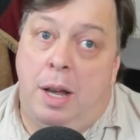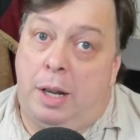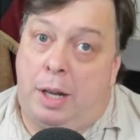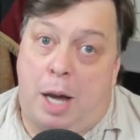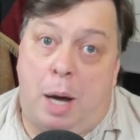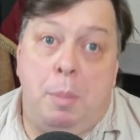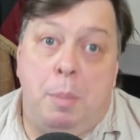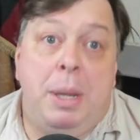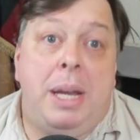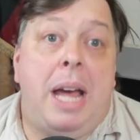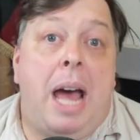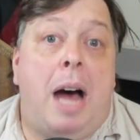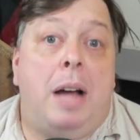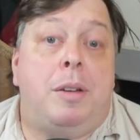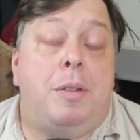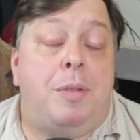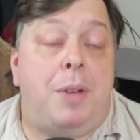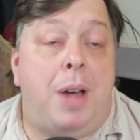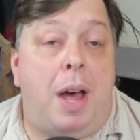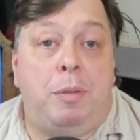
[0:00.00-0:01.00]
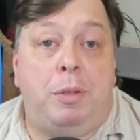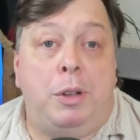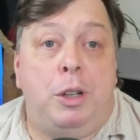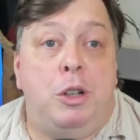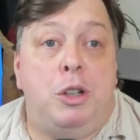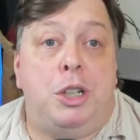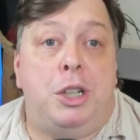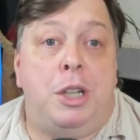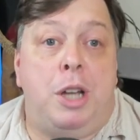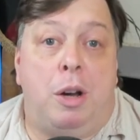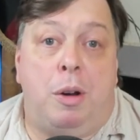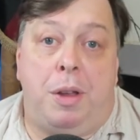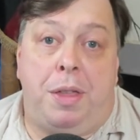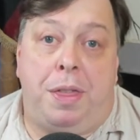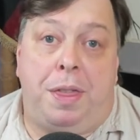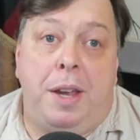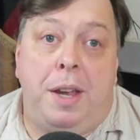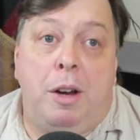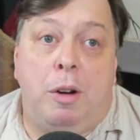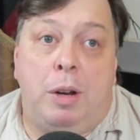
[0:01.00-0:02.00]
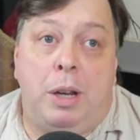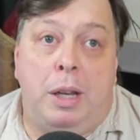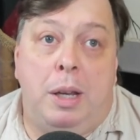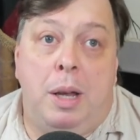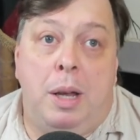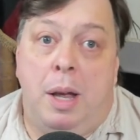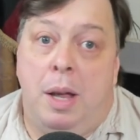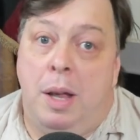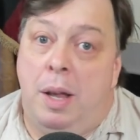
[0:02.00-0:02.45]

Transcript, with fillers: Coming out of evolutionary theory,